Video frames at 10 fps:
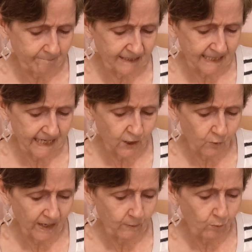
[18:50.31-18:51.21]

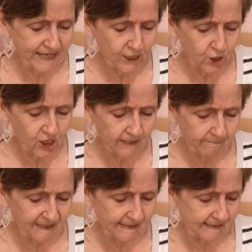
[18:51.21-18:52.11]
potato and wheat
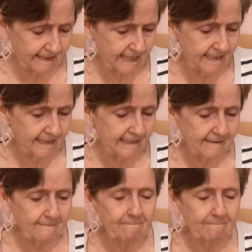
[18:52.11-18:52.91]
chips, it says.